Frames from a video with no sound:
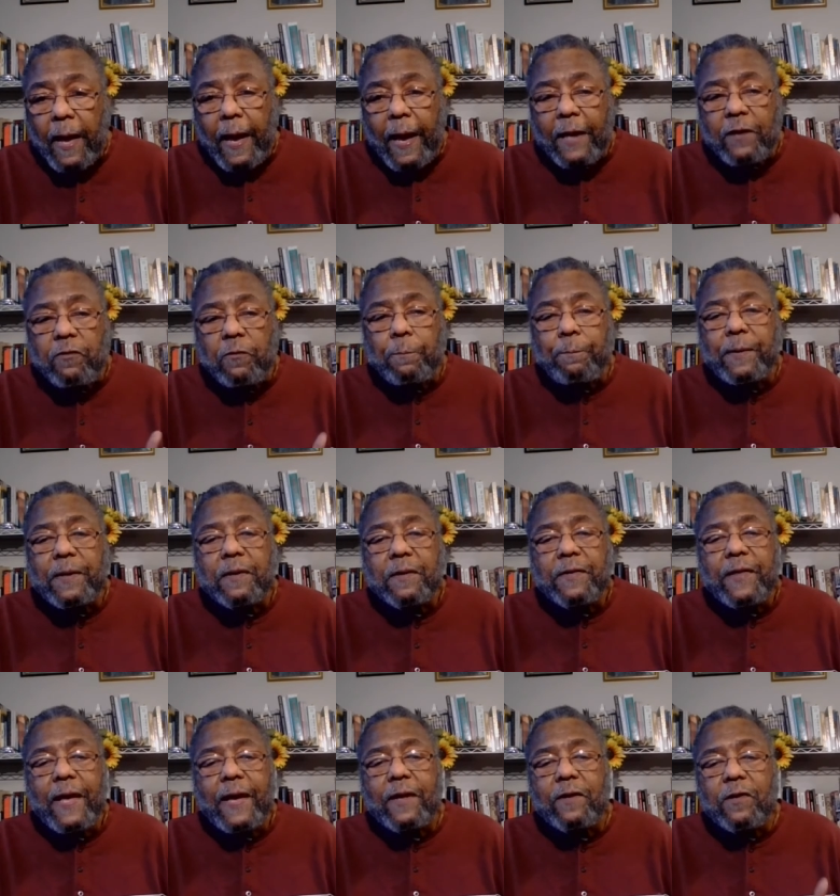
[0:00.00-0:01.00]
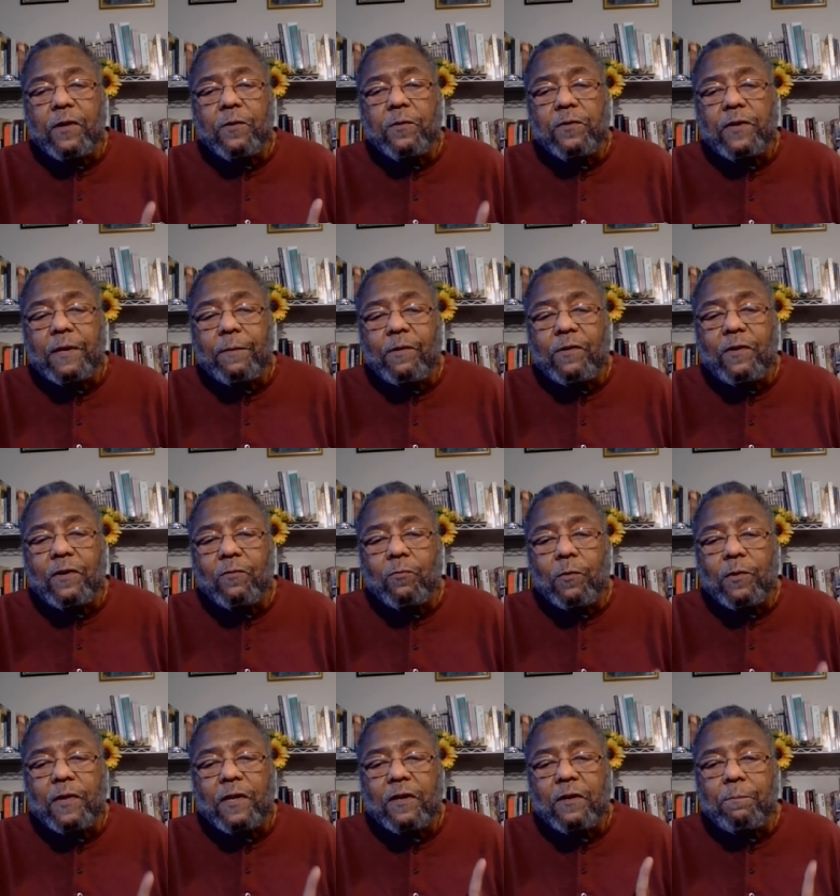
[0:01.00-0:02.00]
and you build those images
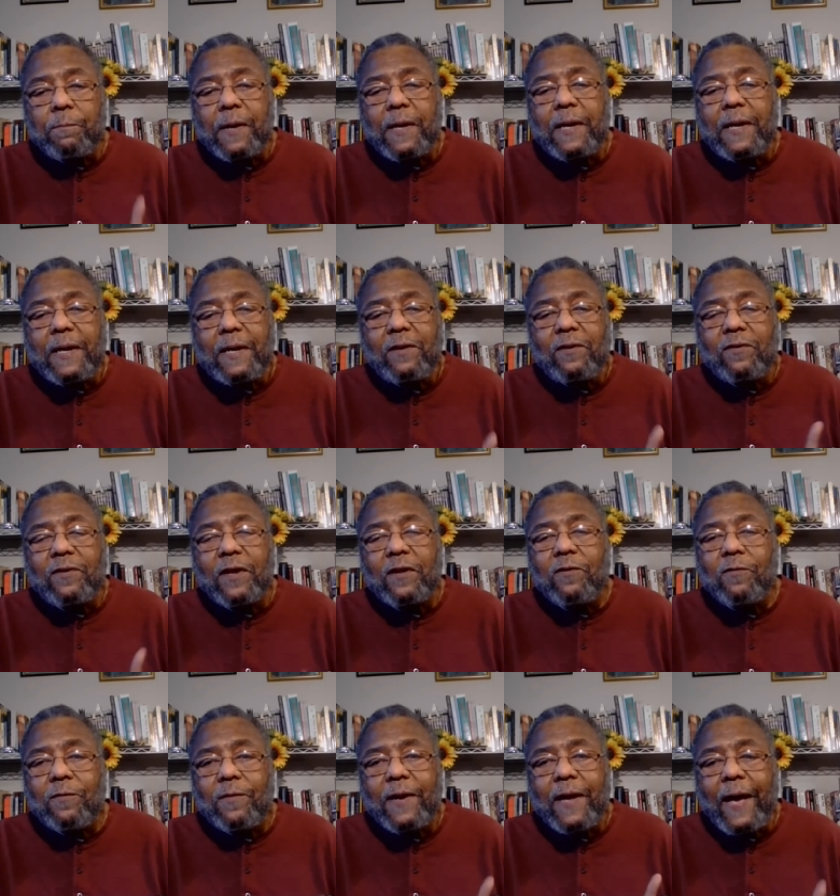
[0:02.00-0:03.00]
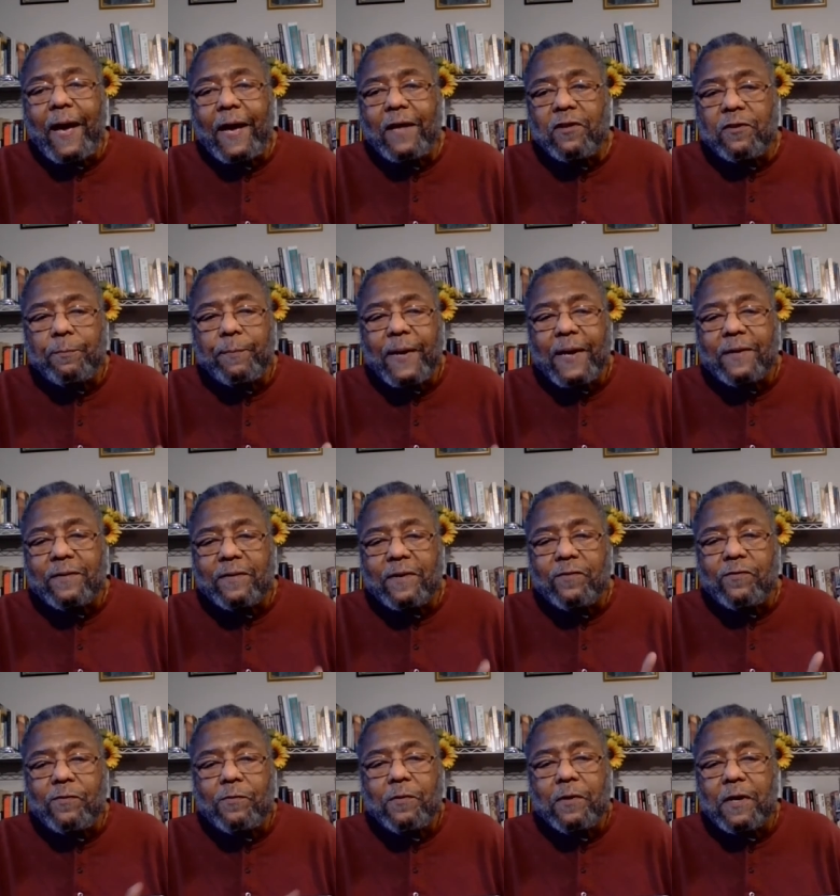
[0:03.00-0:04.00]
with as many sensory aspects
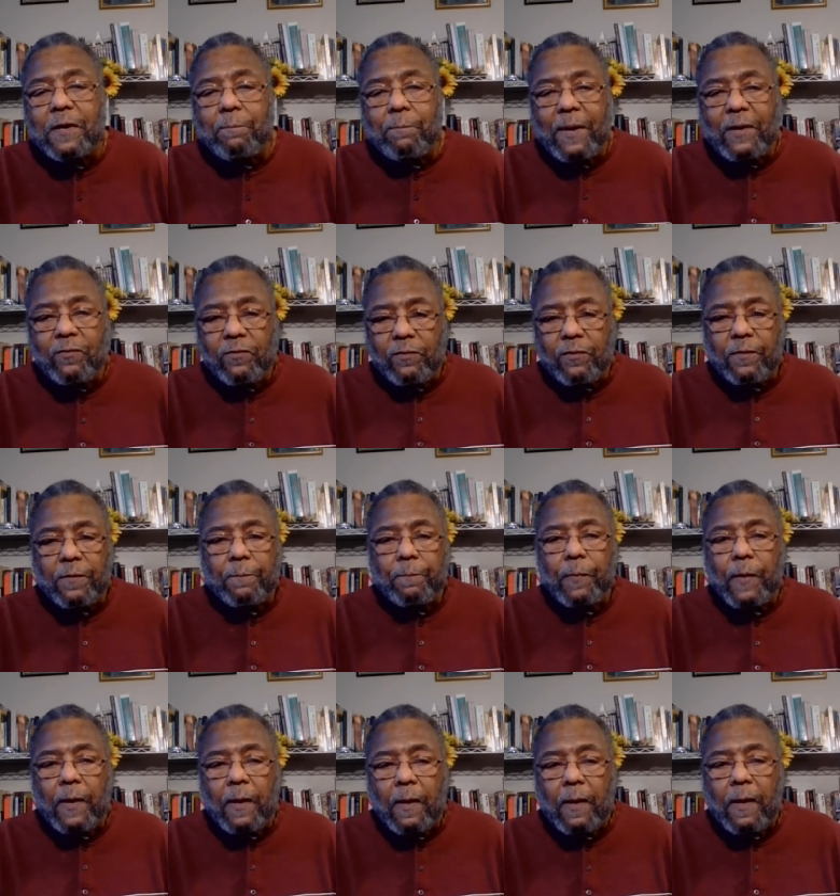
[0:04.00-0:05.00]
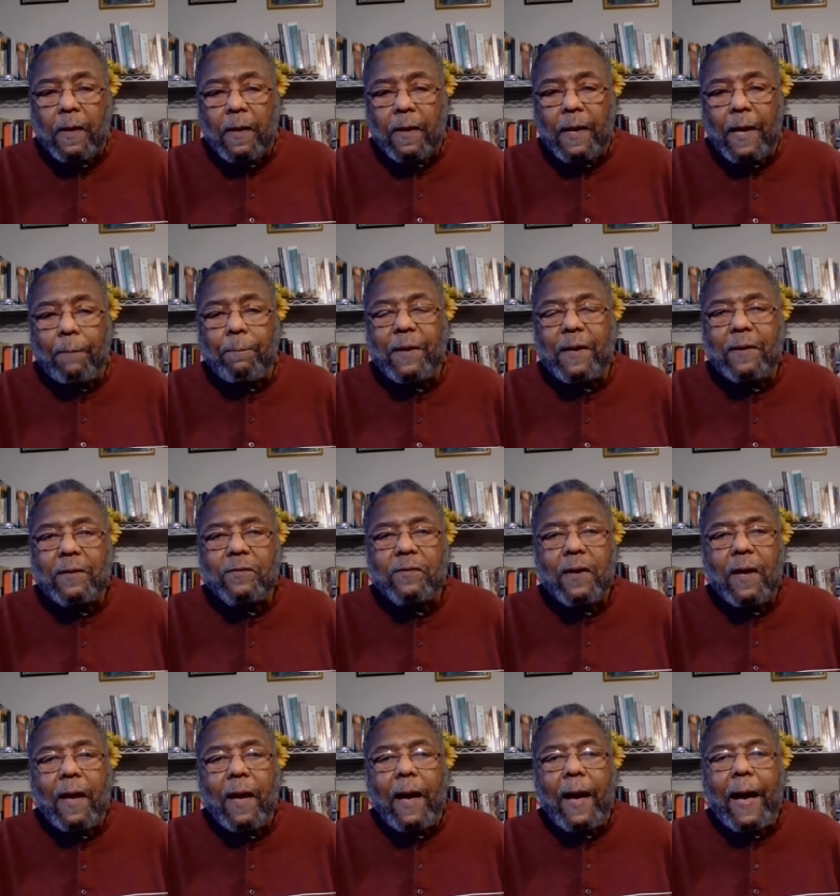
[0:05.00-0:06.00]
as you can muster, that means,
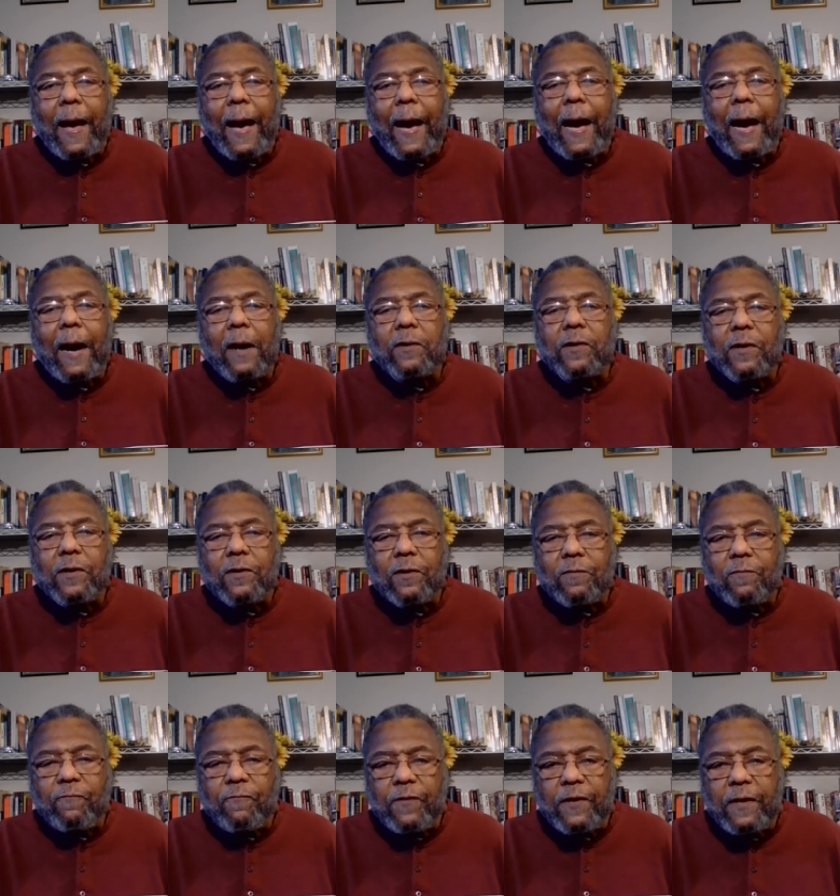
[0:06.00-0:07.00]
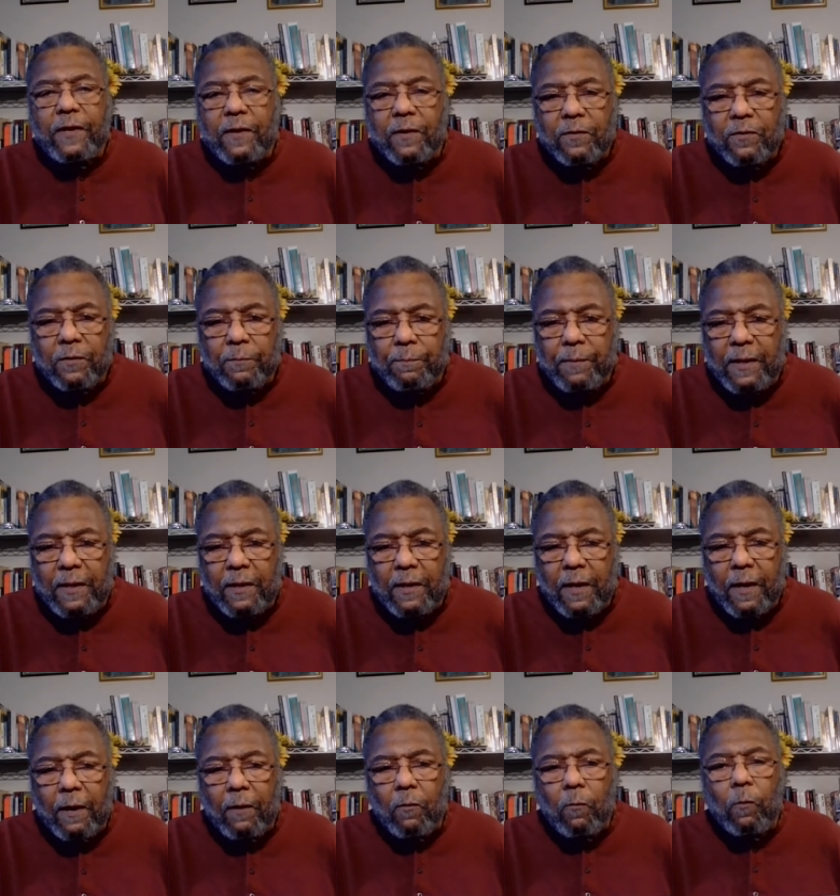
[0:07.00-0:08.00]
how does it feel to be
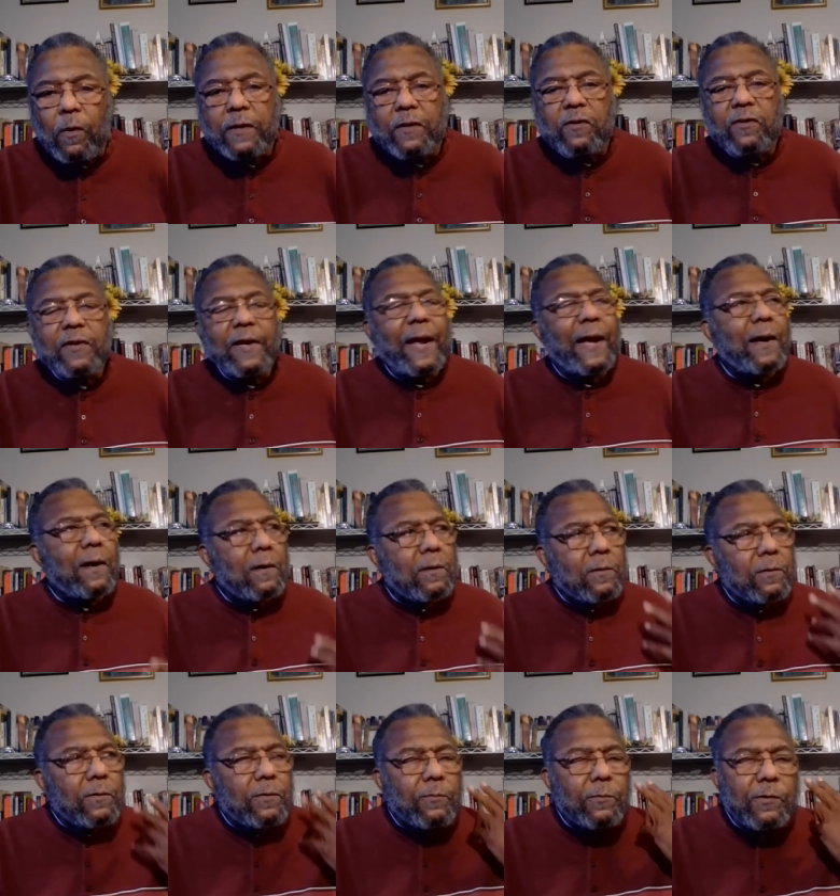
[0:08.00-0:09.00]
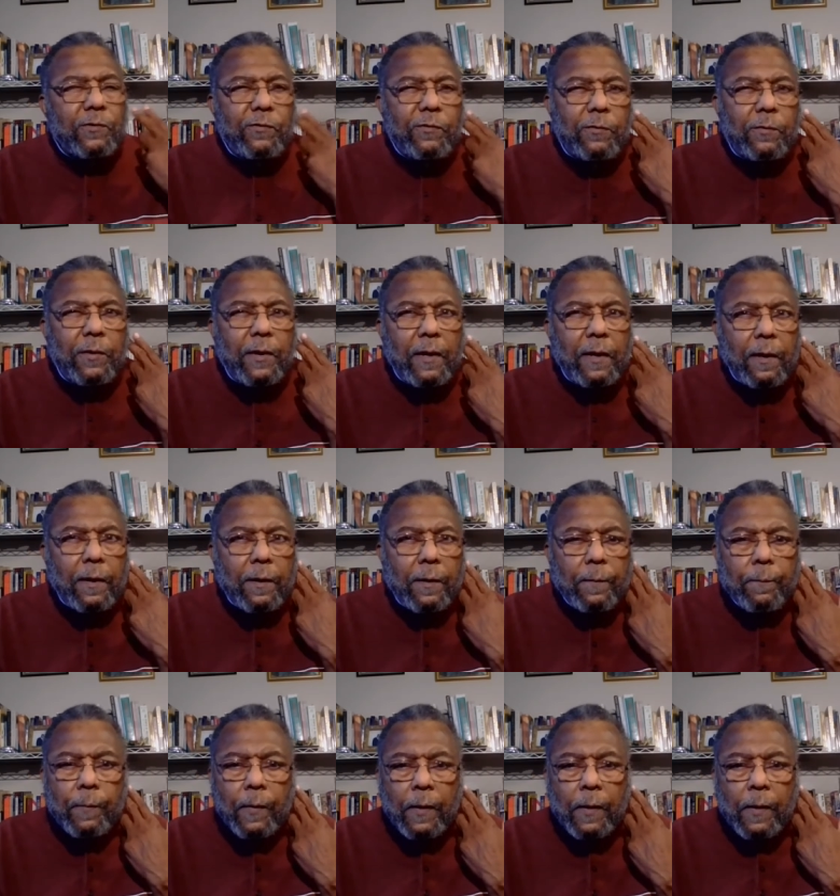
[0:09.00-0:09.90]
there? What sounds would you hear?